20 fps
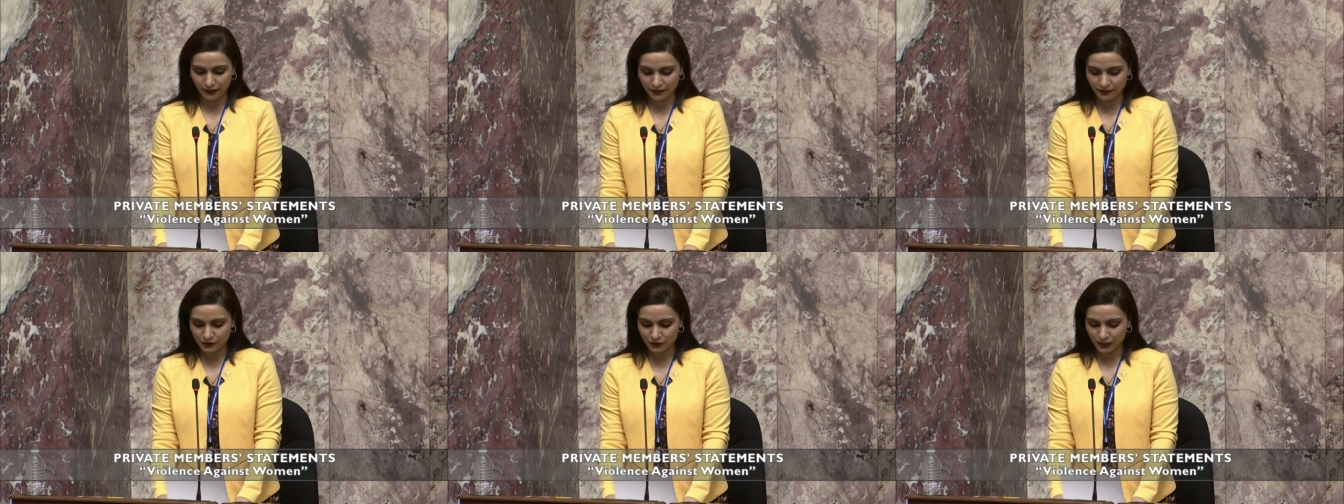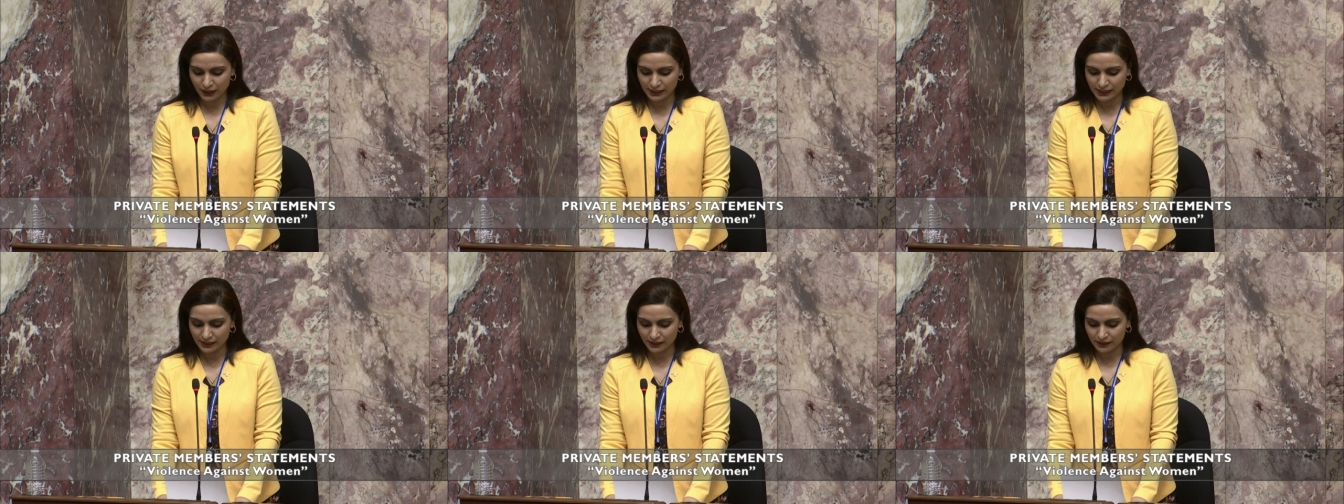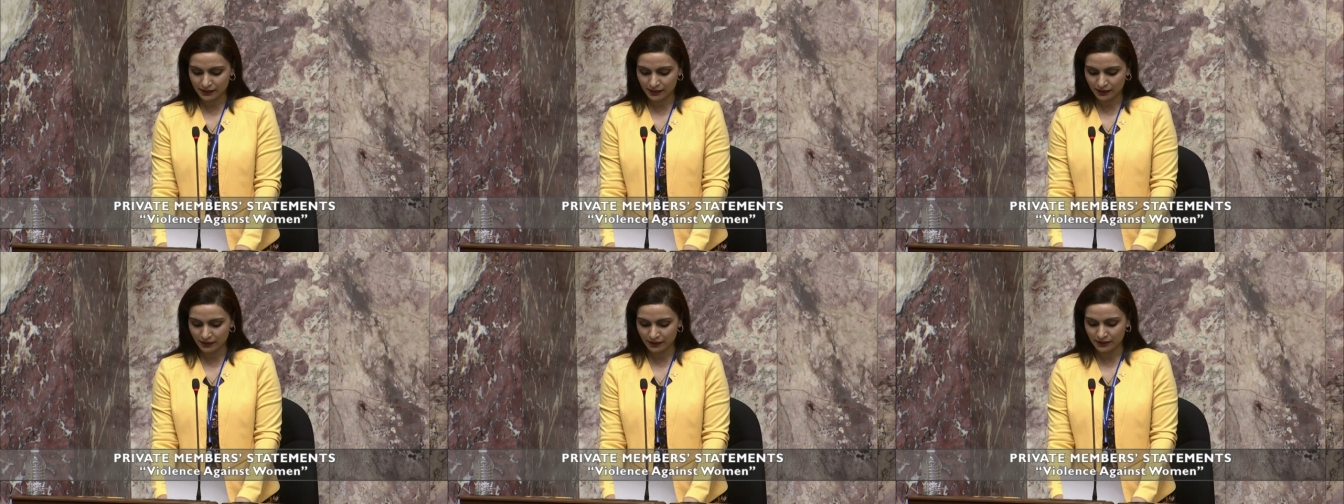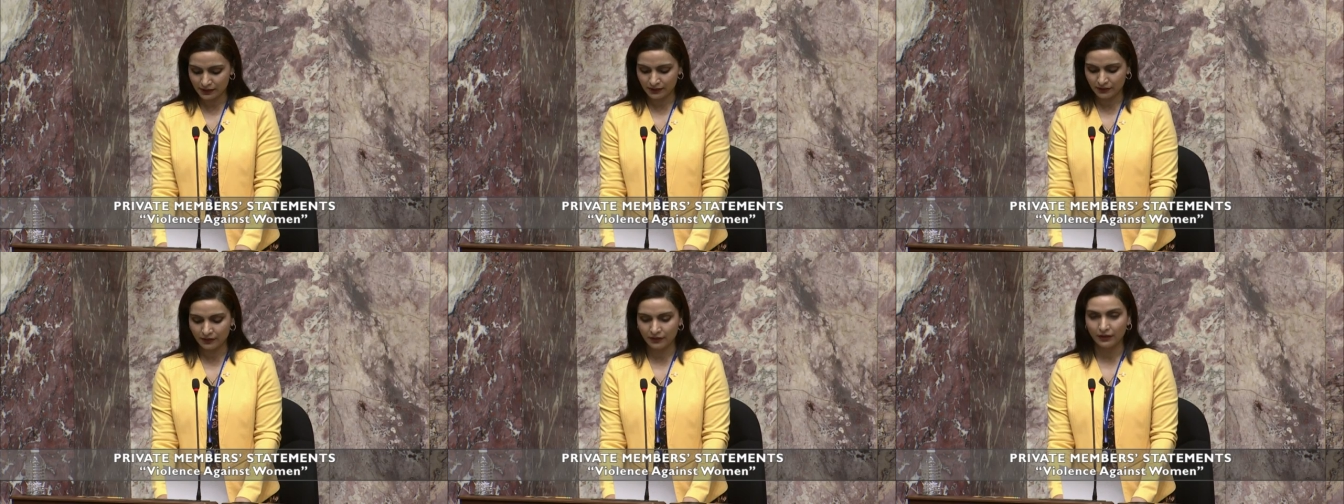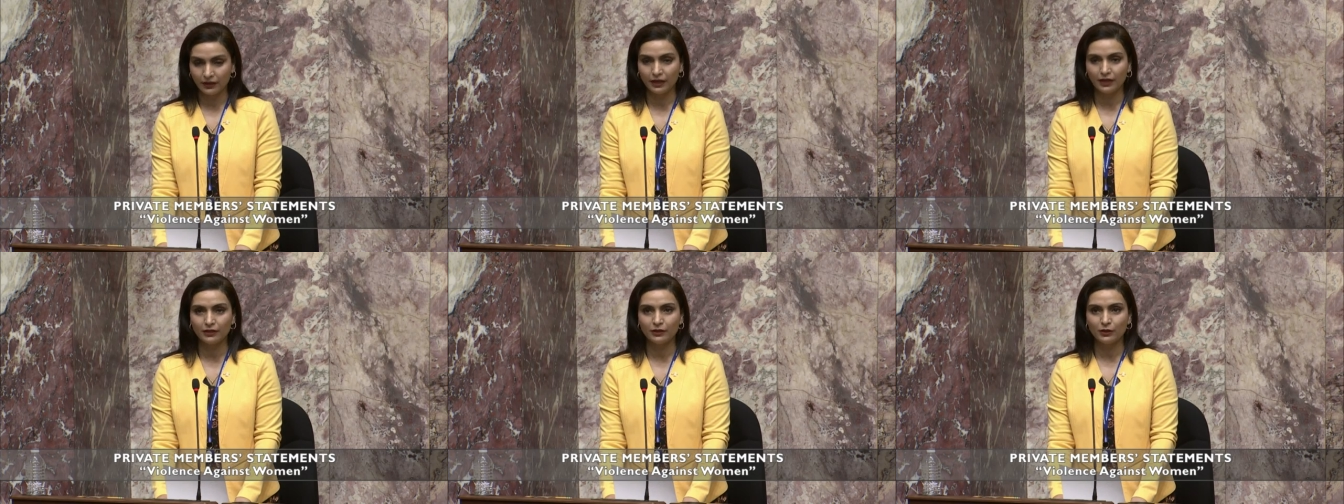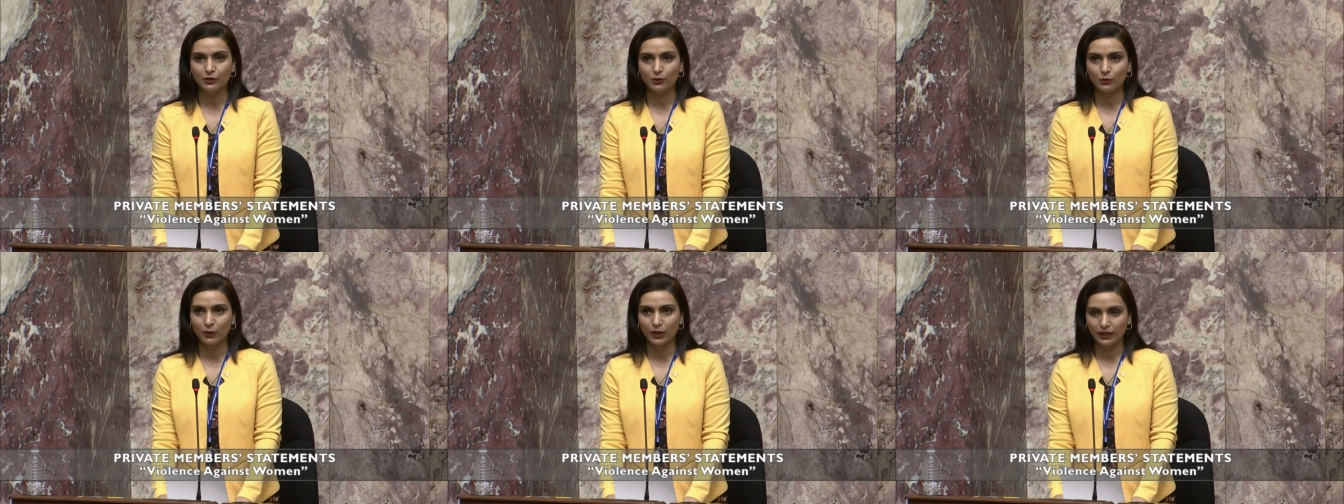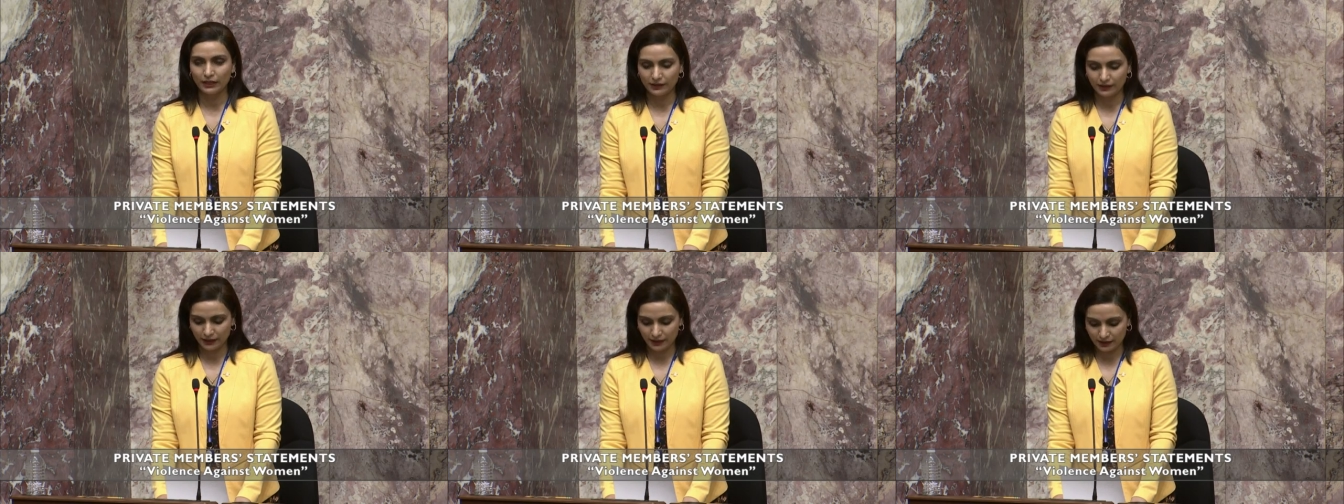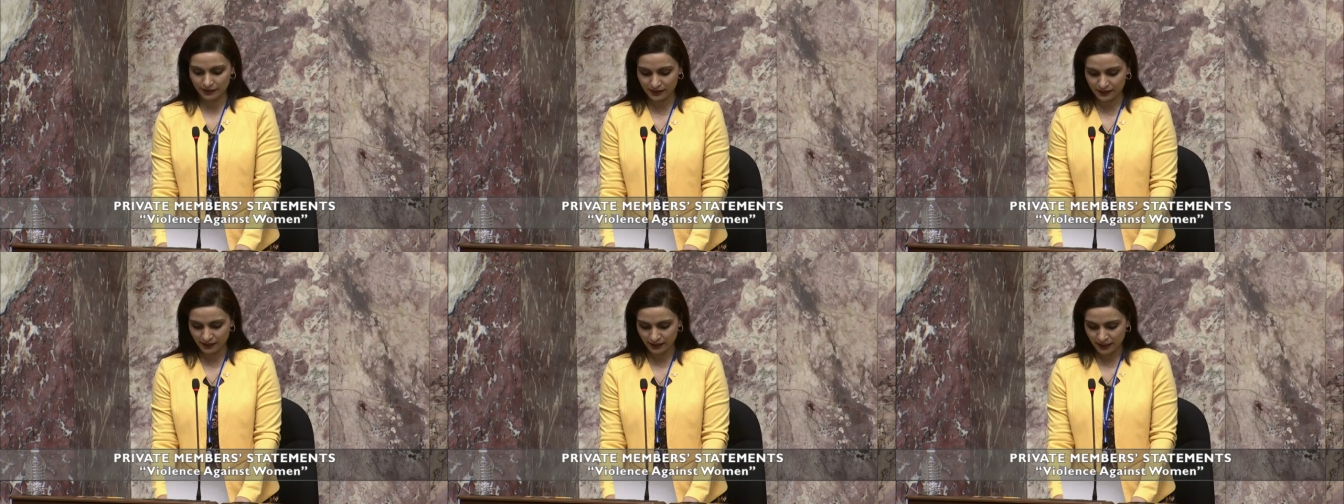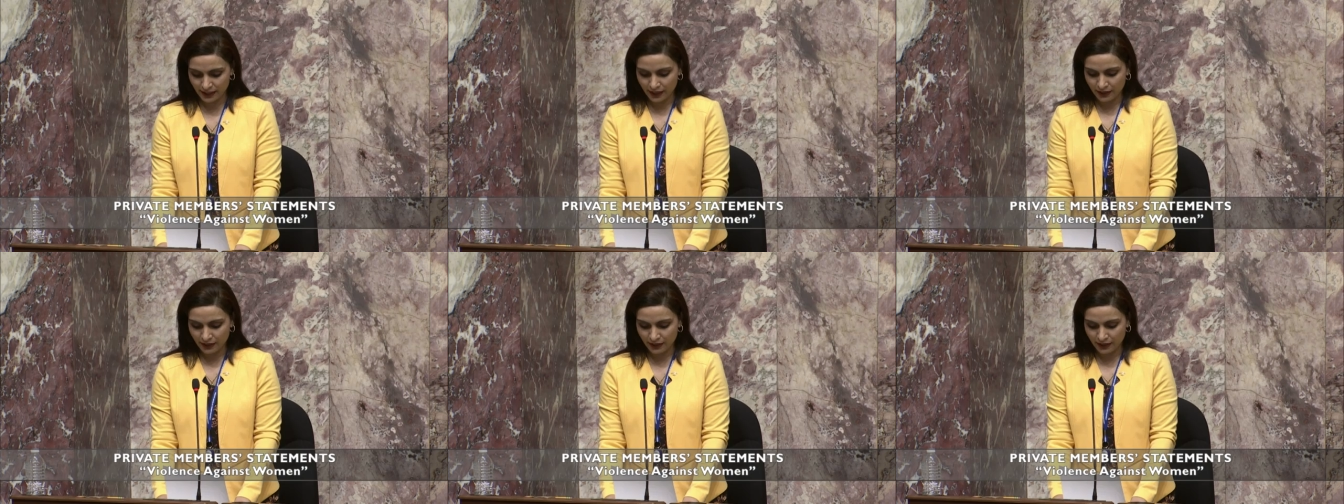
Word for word: injustices, inequalities,